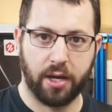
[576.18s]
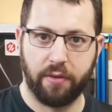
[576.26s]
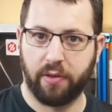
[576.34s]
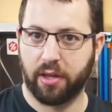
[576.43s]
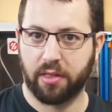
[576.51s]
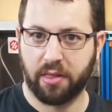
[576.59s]

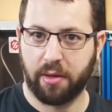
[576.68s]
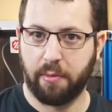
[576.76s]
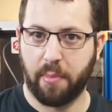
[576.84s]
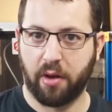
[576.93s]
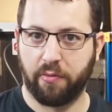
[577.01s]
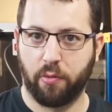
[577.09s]
giving it the same
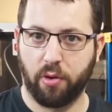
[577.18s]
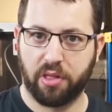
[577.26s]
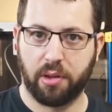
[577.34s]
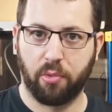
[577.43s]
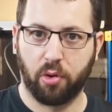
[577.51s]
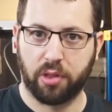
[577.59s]
amount of force
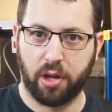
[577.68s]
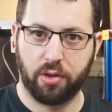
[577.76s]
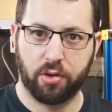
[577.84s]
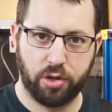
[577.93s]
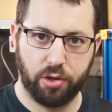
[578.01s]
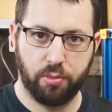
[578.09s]
that broke the other
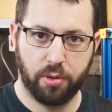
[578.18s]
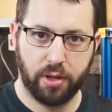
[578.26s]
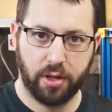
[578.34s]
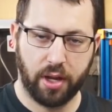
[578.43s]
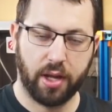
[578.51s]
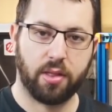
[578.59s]
two,
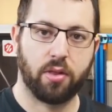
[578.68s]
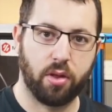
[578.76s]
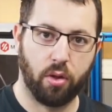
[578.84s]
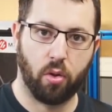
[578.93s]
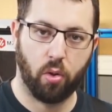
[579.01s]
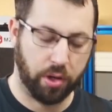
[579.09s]
it's
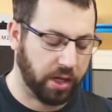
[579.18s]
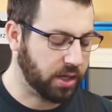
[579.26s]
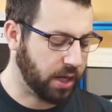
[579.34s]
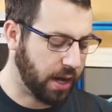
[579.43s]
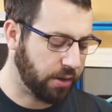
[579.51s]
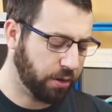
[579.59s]
still holding
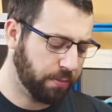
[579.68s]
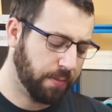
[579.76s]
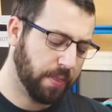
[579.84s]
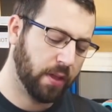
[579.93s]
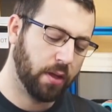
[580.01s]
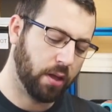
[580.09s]
together.
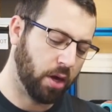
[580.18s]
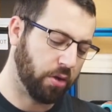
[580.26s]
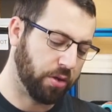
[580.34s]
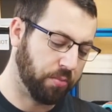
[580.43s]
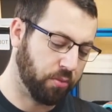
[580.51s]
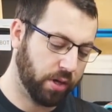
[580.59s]
It
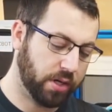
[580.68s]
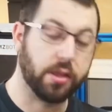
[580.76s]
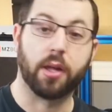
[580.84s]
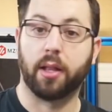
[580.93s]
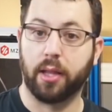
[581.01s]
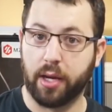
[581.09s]
also printed the
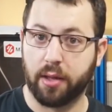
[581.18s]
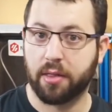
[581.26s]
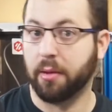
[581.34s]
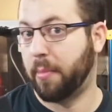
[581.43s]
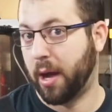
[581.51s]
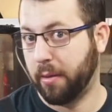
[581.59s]
cleanest
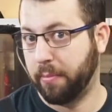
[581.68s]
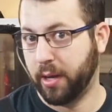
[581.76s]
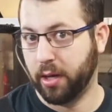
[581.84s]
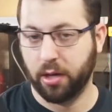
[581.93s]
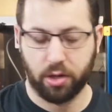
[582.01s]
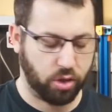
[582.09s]
in my
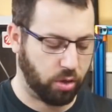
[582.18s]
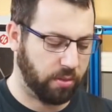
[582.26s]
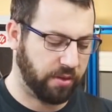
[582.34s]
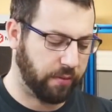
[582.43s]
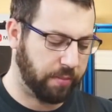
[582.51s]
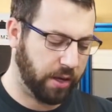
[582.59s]
opinion in terms
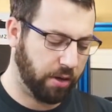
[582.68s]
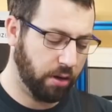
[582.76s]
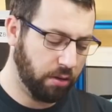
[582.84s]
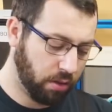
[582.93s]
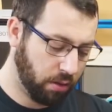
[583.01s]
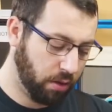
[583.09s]
of
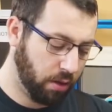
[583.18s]
appearance.